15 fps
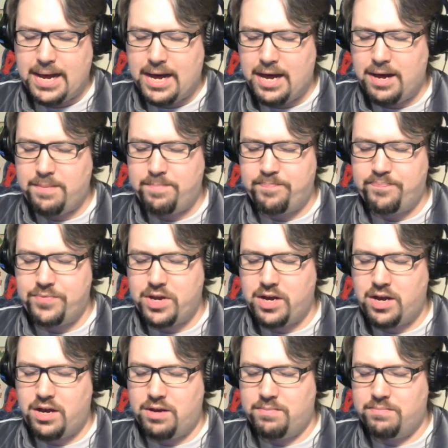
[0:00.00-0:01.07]
um,
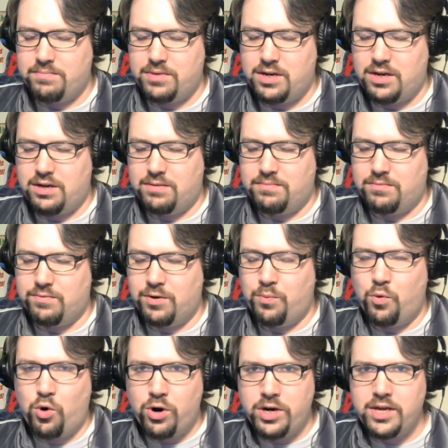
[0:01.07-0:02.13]
um, um
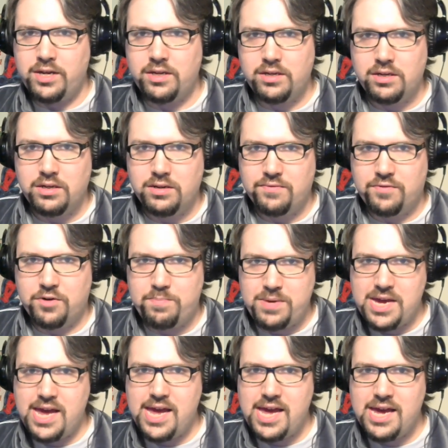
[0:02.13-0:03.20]
rewarded for
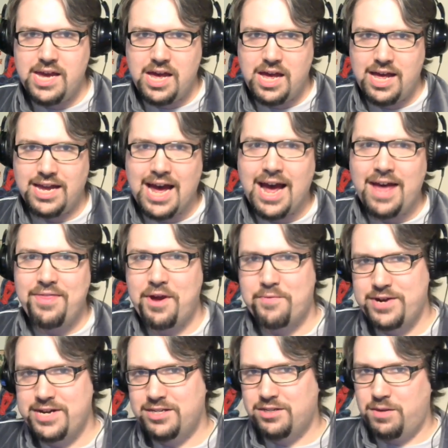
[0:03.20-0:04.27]
being a guy
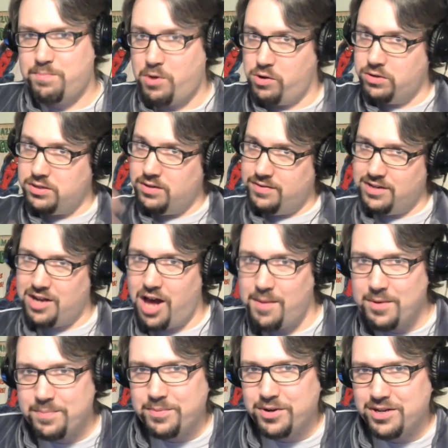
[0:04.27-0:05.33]
that reads the most of the
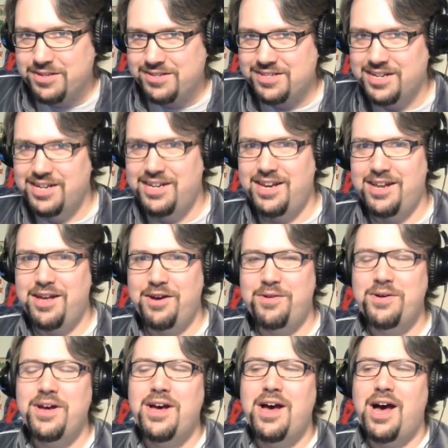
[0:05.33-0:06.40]
comic books. You
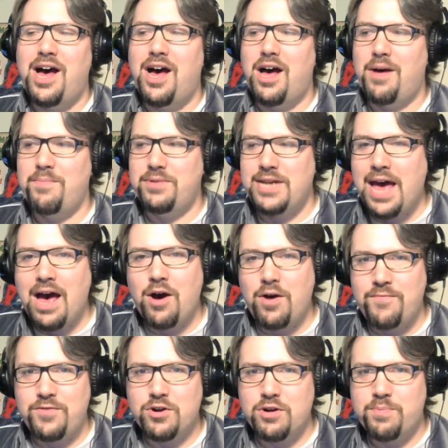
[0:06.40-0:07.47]
know, um,
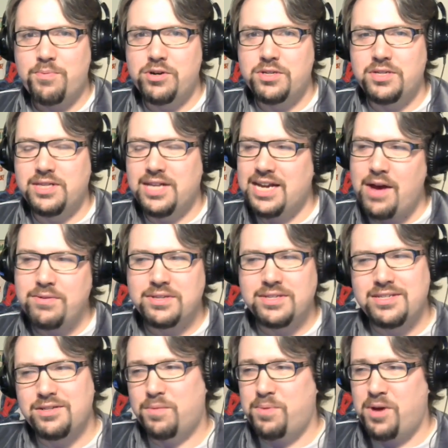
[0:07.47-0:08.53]
now if you're a person like I was
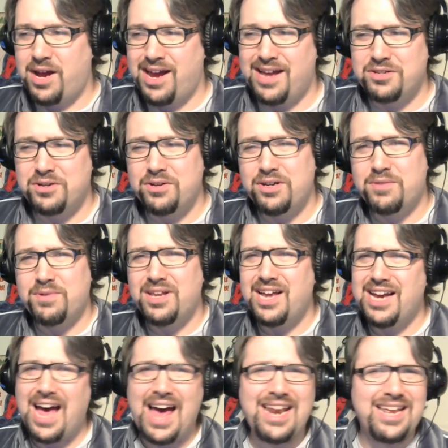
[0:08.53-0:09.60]
listening to a podcast earlier where
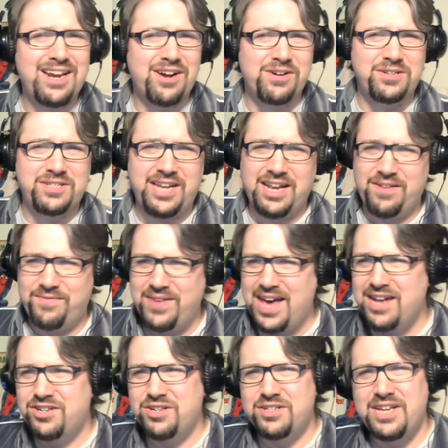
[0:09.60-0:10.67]
like I didn't understand
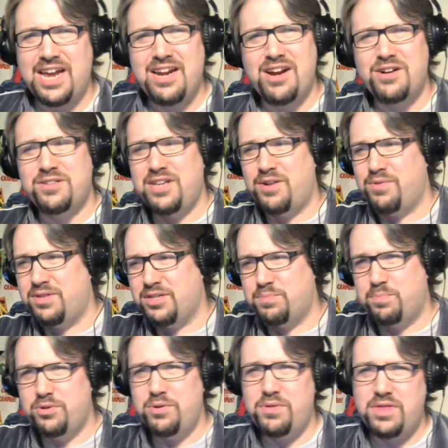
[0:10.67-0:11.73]
Avengers, I didn't understand what
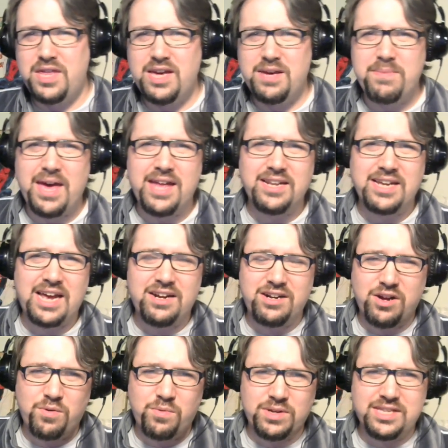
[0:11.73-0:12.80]
this blue thing meant, I
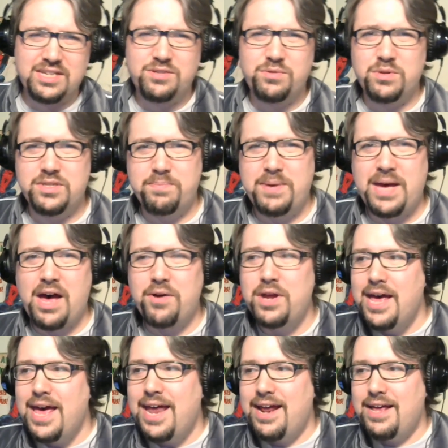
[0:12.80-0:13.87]
didn't know what this was
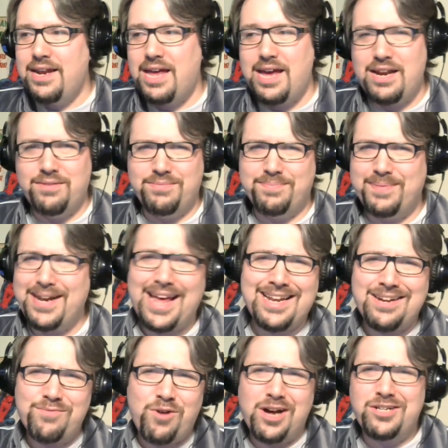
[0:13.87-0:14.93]
about, and and but I
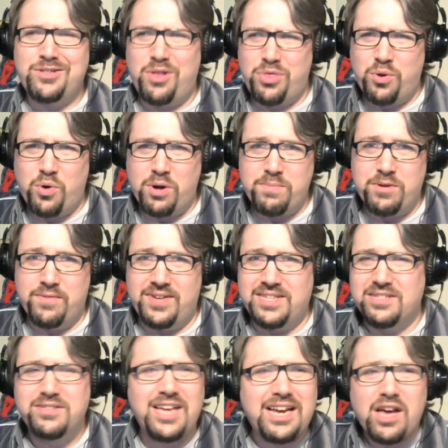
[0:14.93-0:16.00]
didn't watch the Thor
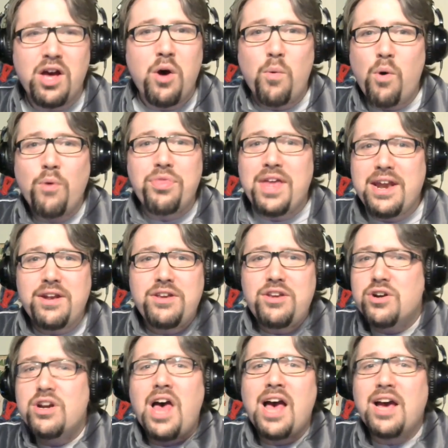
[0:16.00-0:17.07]
movies. It's like, well, then
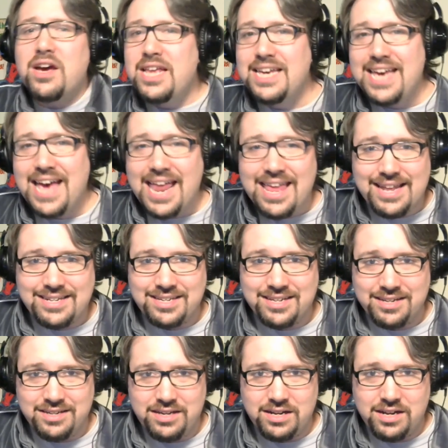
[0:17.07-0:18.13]
you're not gonna get
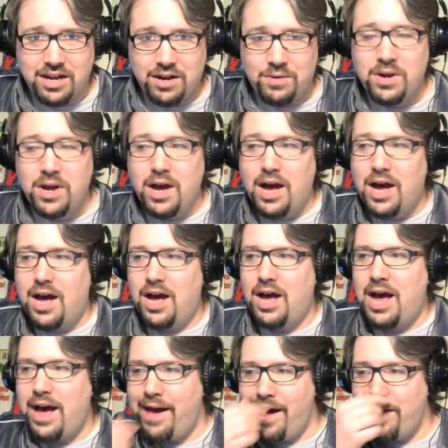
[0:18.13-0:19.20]
it. You know, yeah.
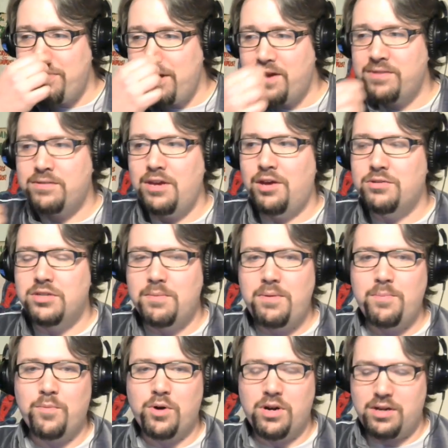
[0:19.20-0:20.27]
Uh, I, I think you know some
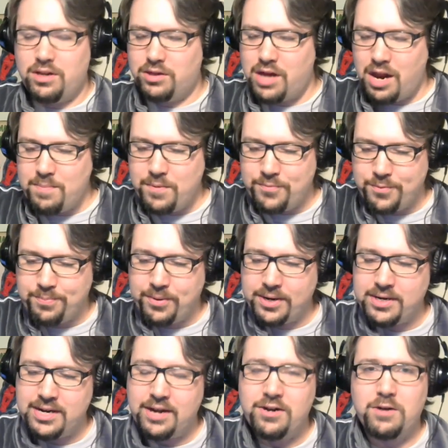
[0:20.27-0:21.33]
people are a lot of people are
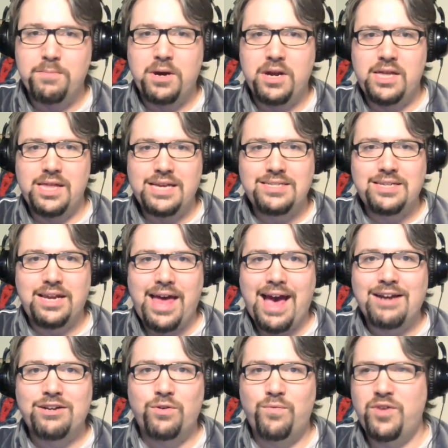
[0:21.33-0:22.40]
plucking down their money. They see an
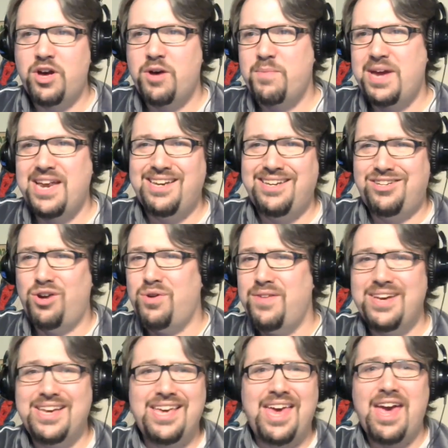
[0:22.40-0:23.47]
action film and don't
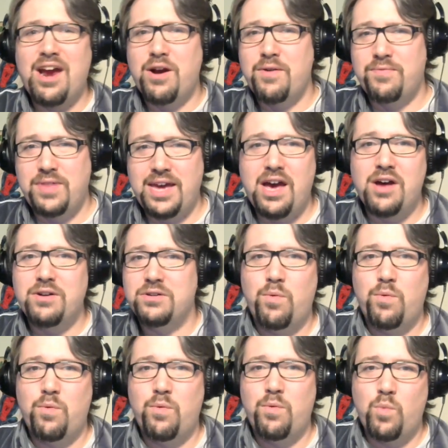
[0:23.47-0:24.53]
even care if they
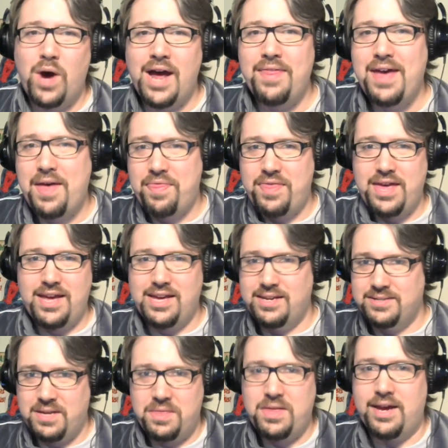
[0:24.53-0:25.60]
understand why that thing
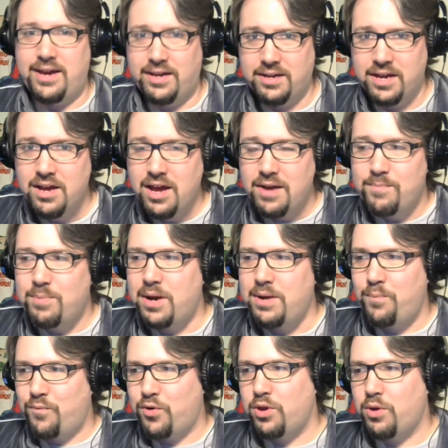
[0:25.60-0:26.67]
is a thing.
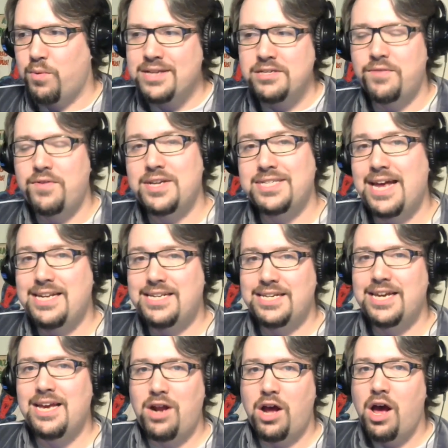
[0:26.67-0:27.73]
But for the rest of us that
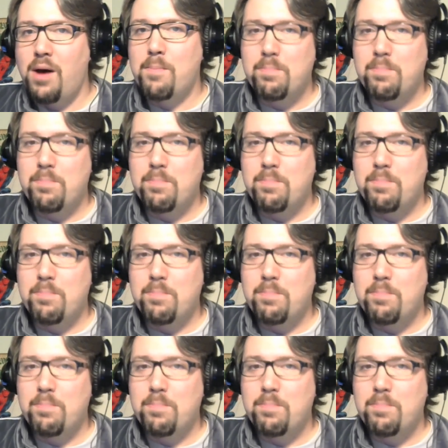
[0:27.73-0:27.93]
did